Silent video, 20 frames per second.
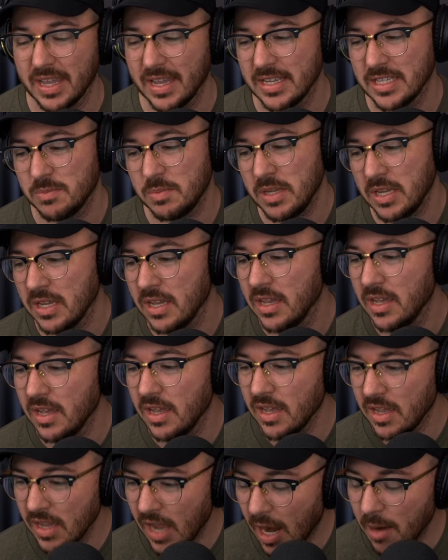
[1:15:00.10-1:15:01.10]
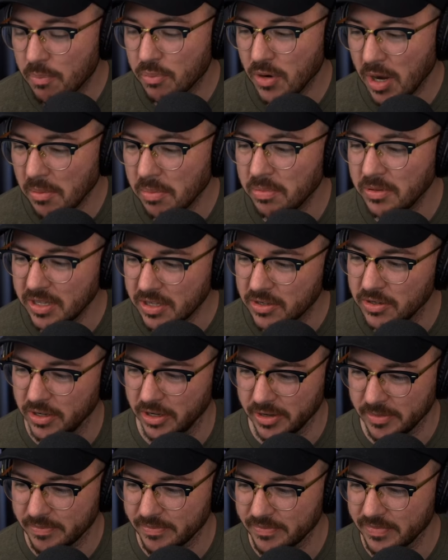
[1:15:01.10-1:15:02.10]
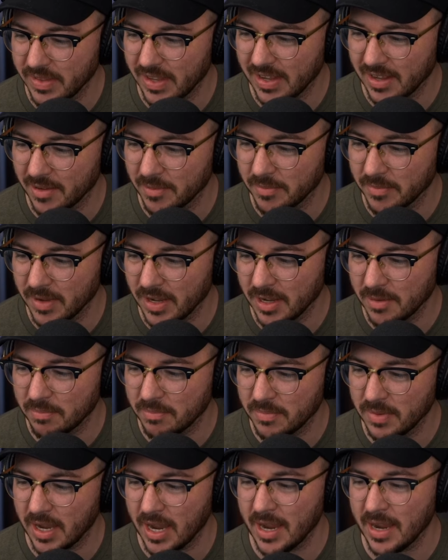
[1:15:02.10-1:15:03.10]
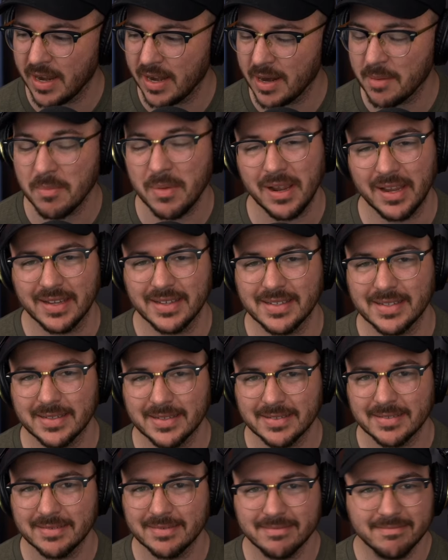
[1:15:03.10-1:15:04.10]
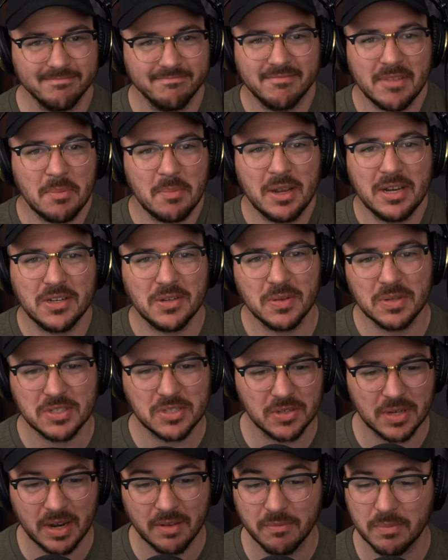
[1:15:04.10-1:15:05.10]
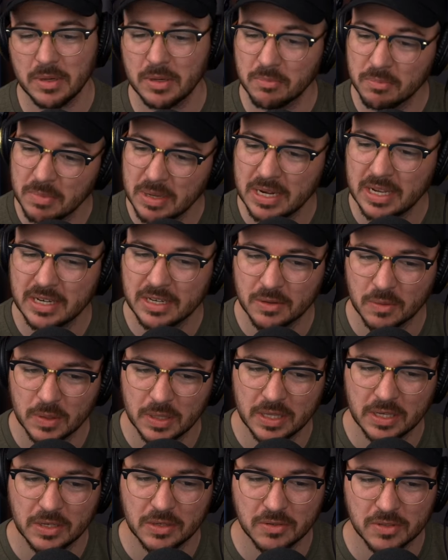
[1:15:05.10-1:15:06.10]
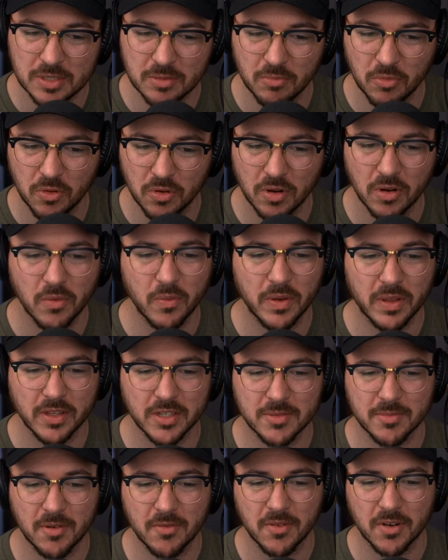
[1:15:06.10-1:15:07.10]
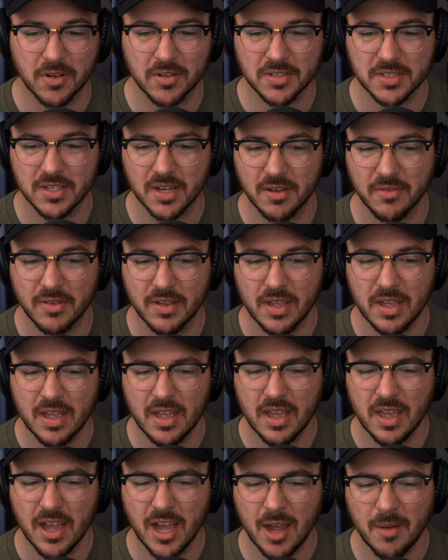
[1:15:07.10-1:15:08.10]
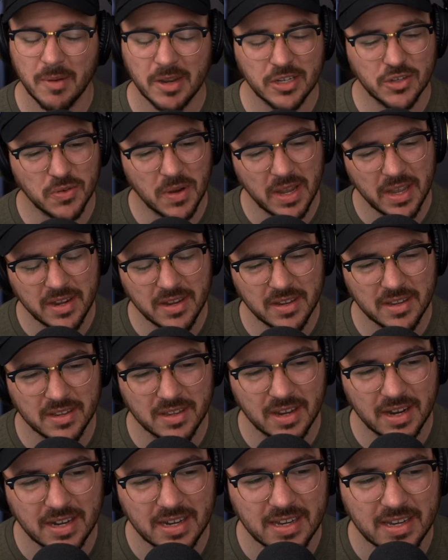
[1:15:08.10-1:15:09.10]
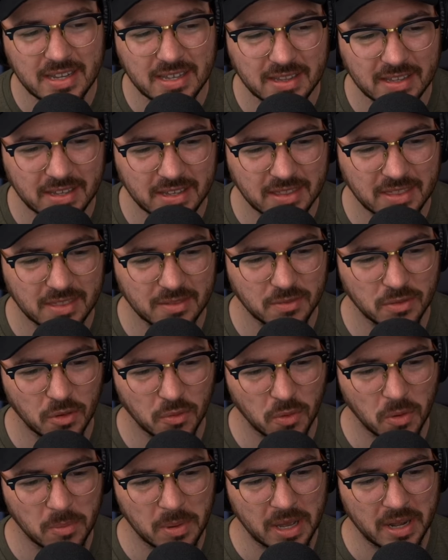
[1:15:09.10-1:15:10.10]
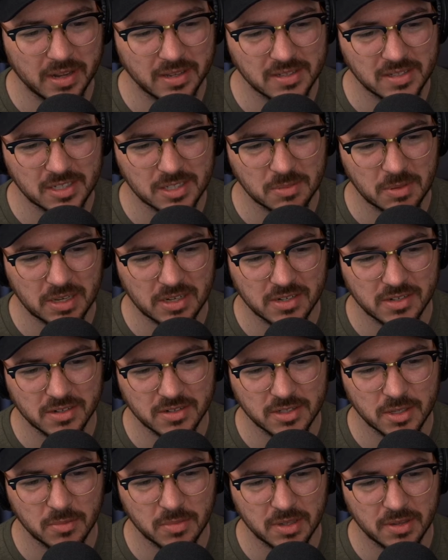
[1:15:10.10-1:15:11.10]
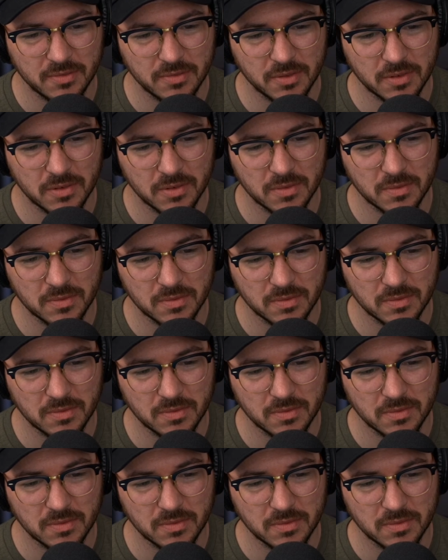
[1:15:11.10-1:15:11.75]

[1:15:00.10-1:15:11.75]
KSP? I probably could. I might. I might do it soon. I've been meaning to really do some more realism overhaul stuff. I need to get like the robotics expansion or something for